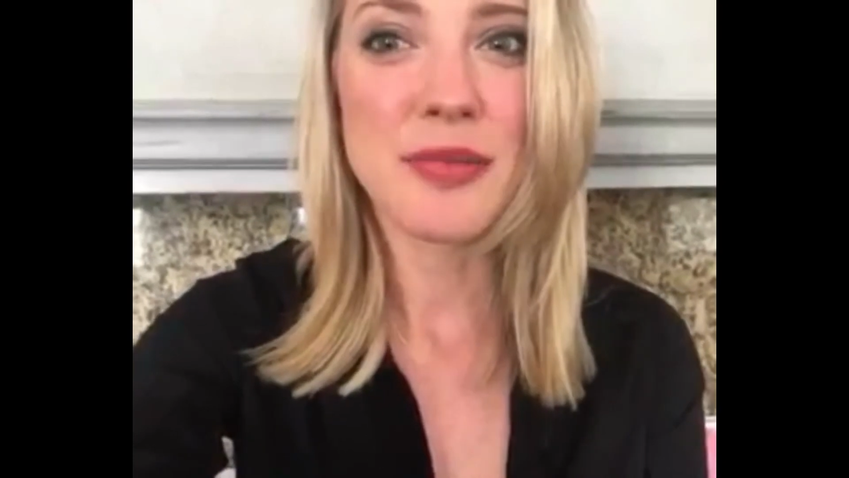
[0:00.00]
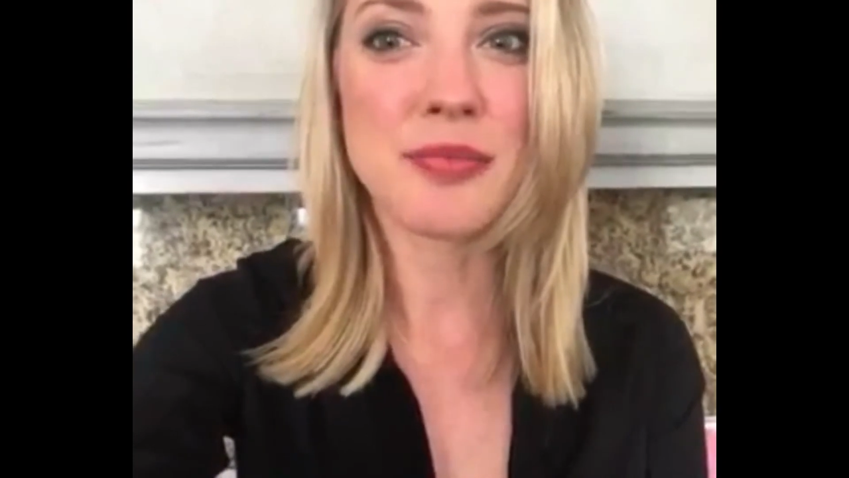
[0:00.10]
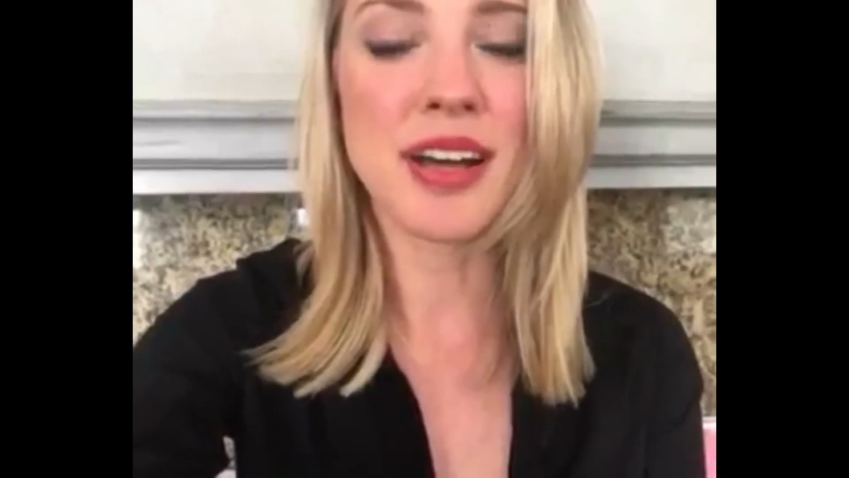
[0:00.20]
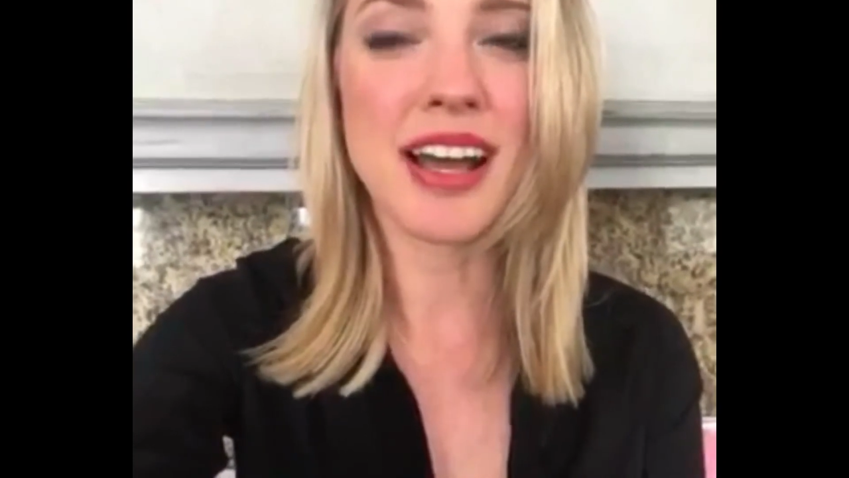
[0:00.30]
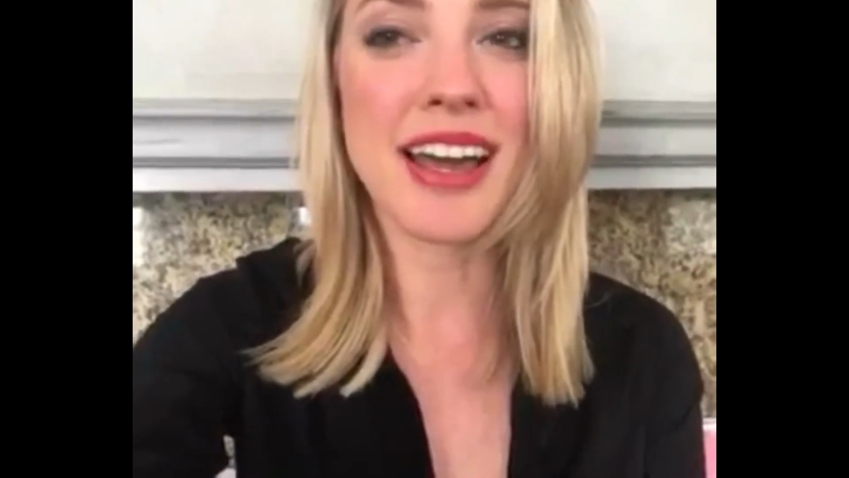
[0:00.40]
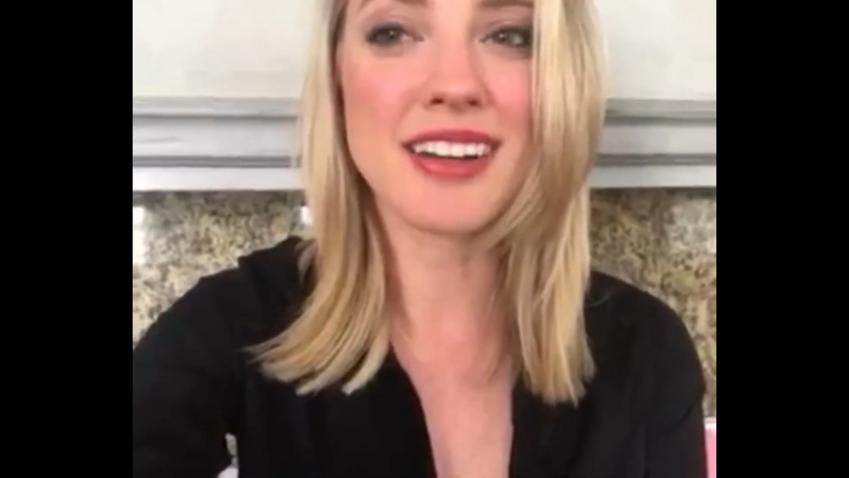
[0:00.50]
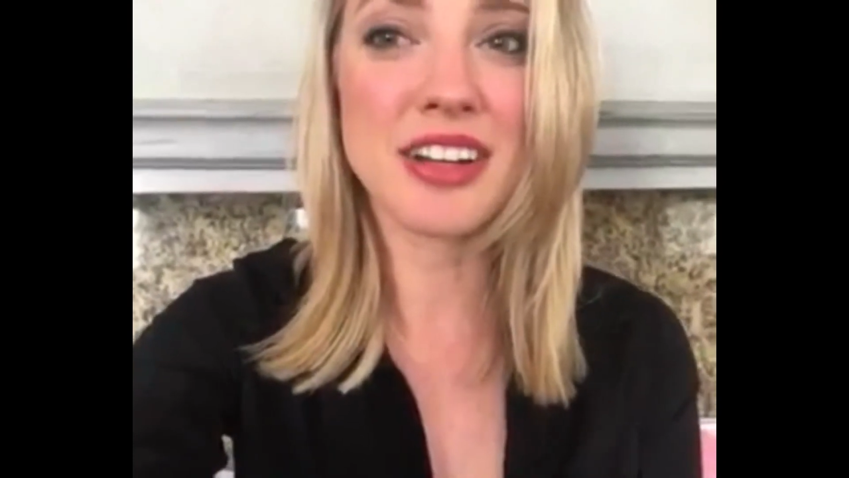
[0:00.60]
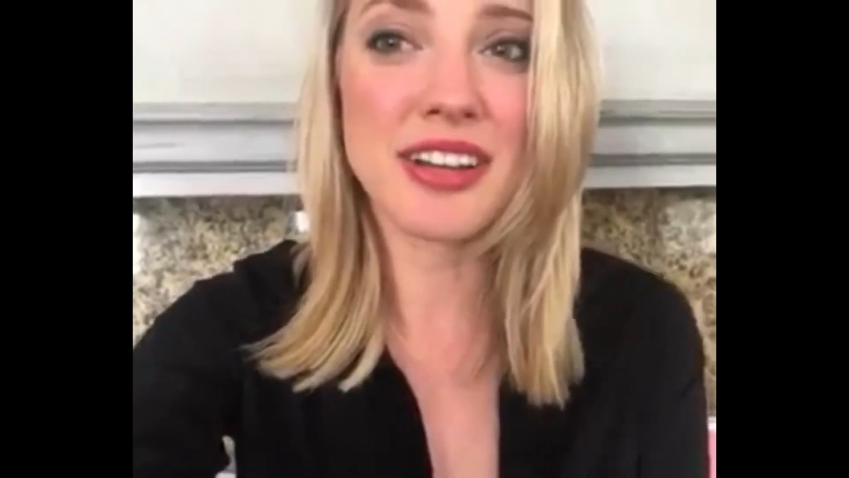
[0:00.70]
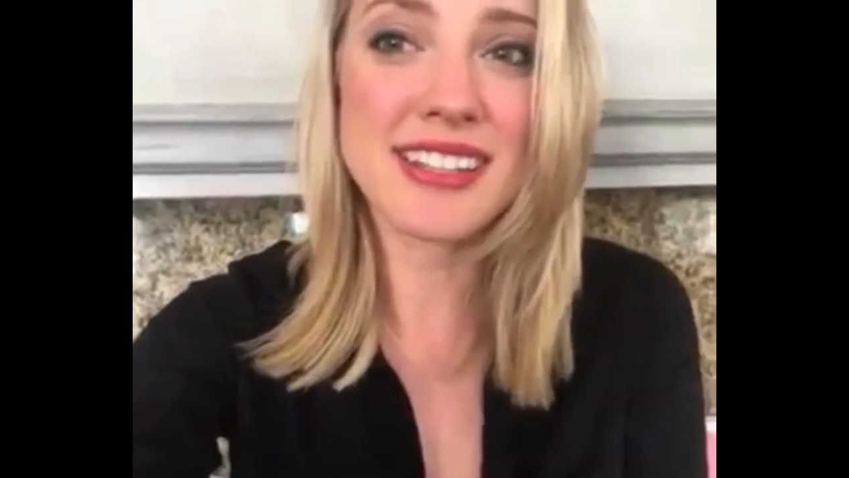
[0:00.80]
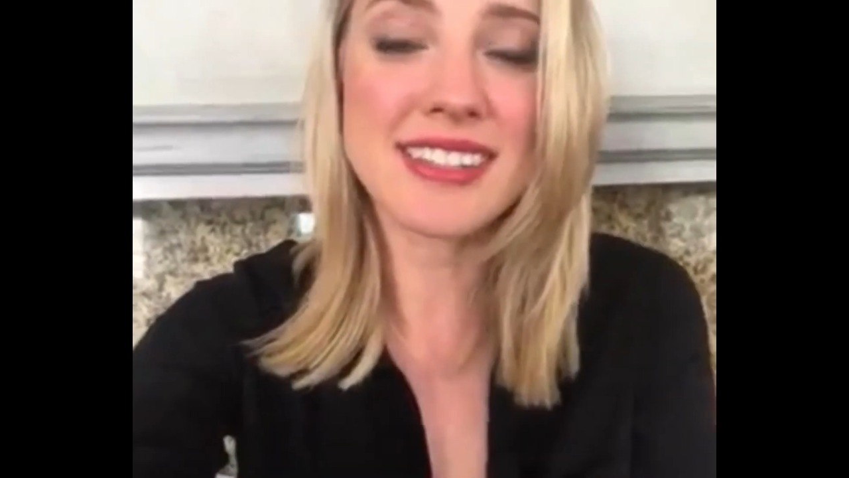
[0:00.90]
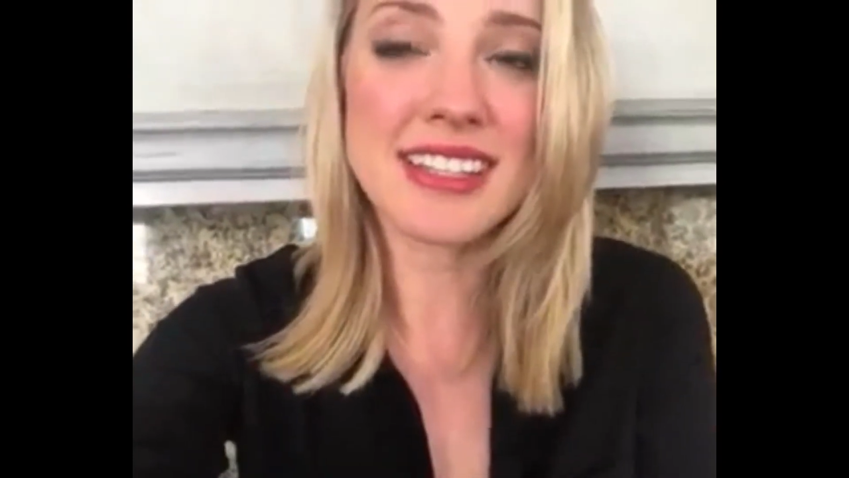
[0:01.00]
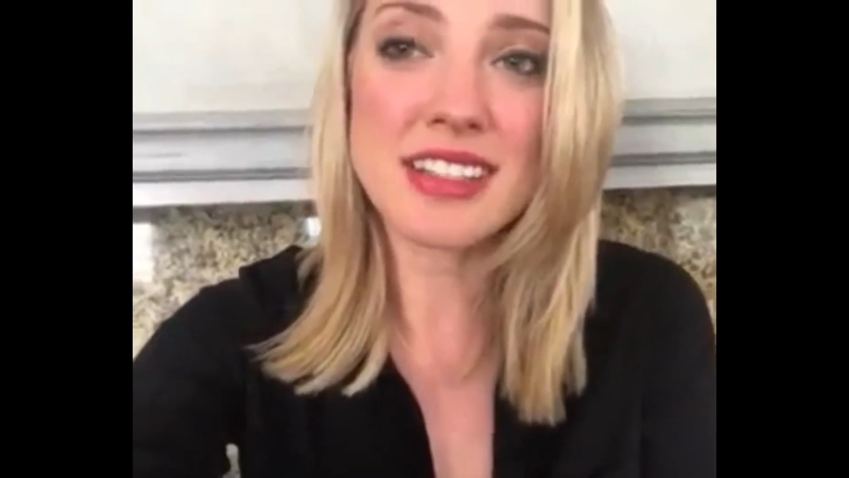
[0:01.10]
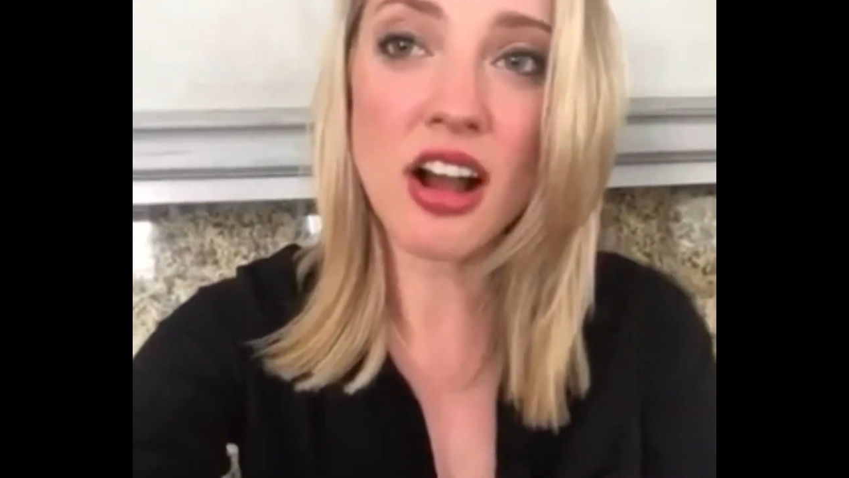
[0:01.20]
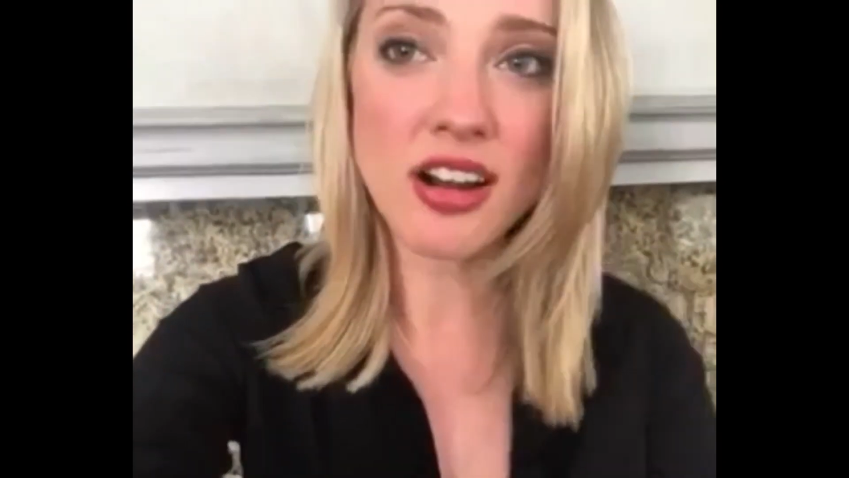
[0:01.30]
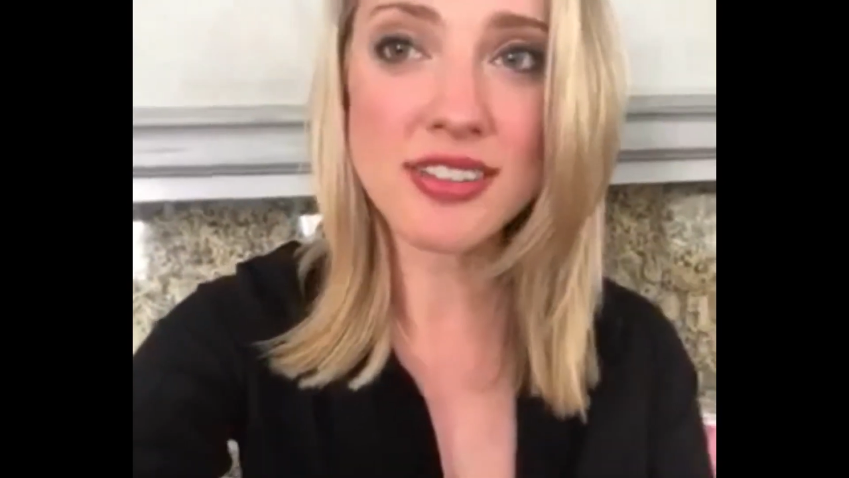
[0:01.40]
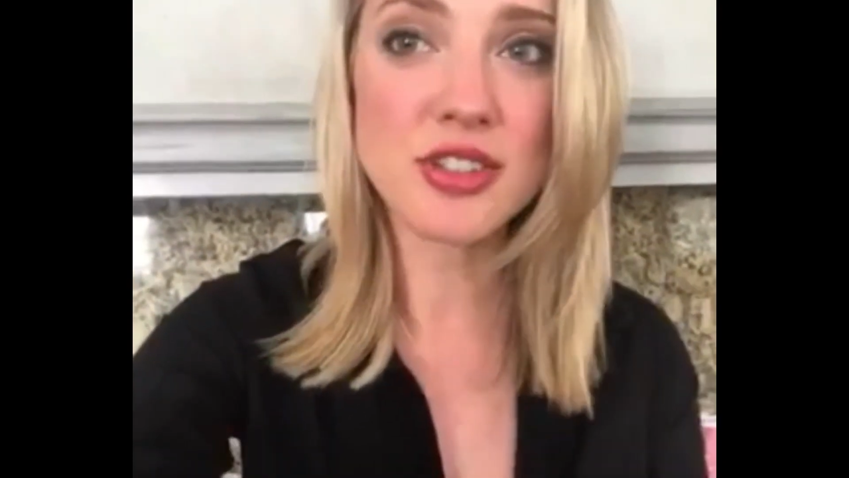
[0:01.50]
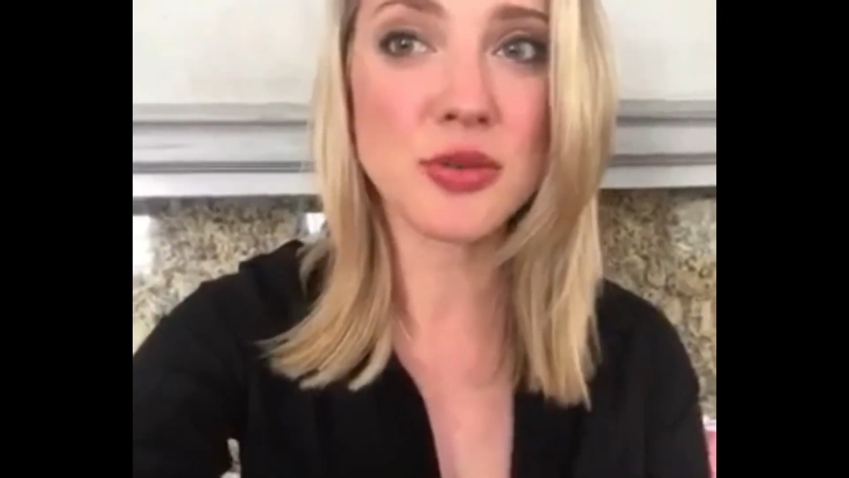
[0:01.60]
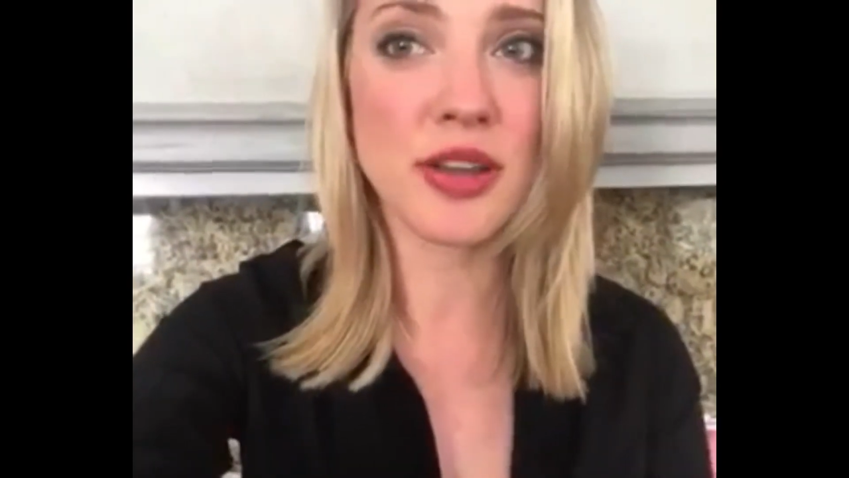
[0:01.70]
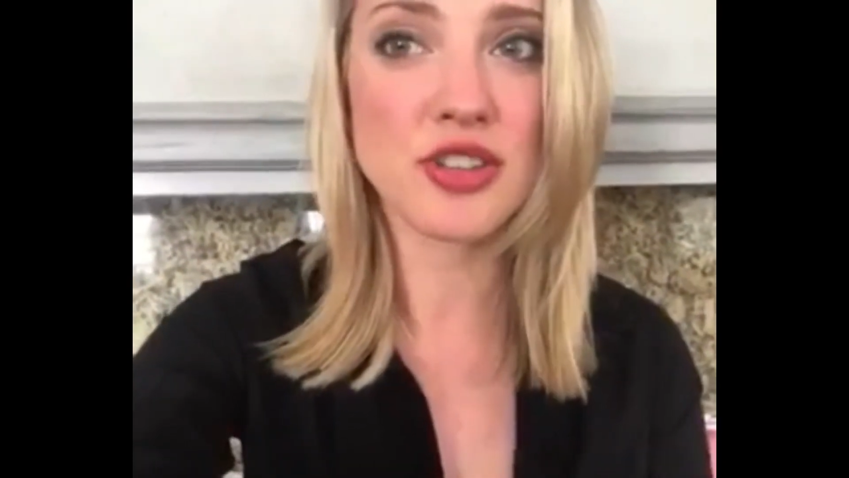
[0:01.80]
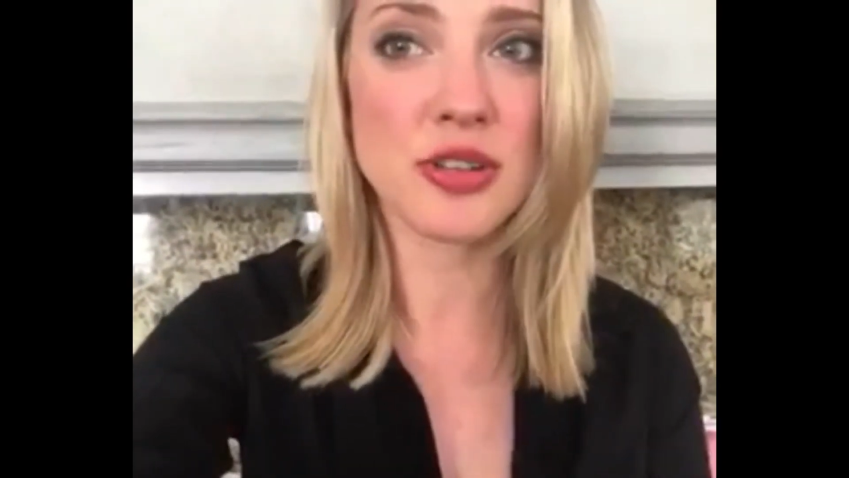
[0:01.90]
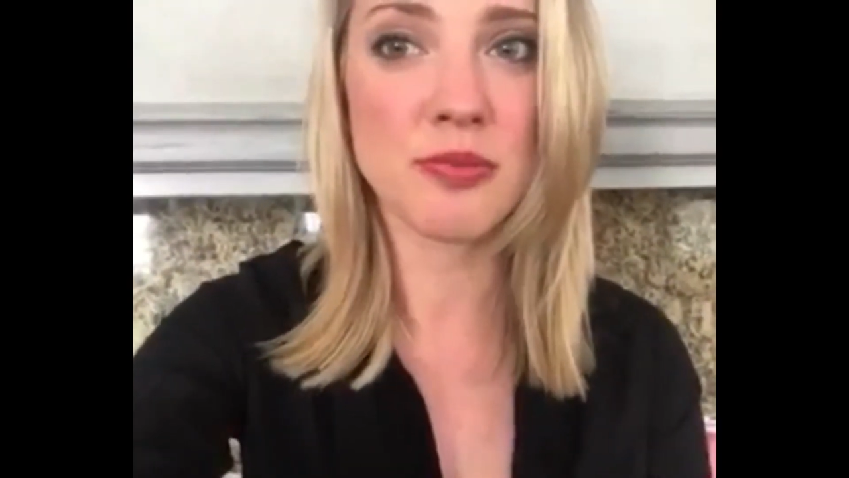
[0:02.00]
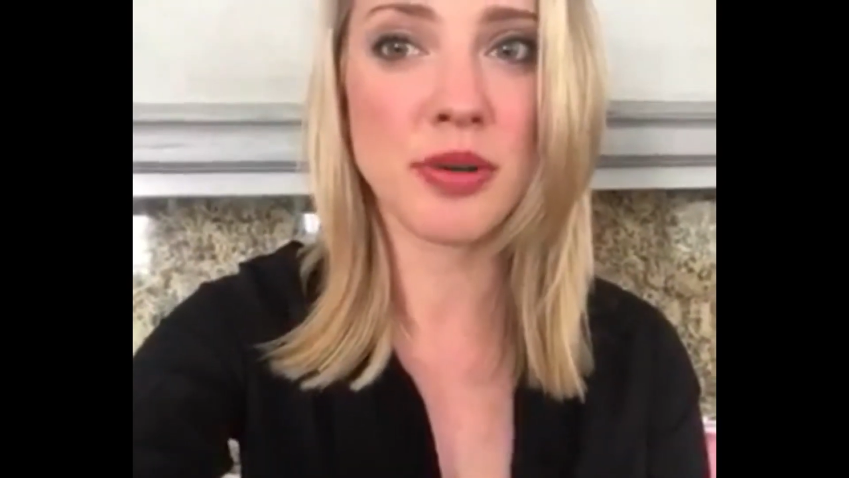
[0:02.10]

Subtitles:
But I don't know, it's a hard situation,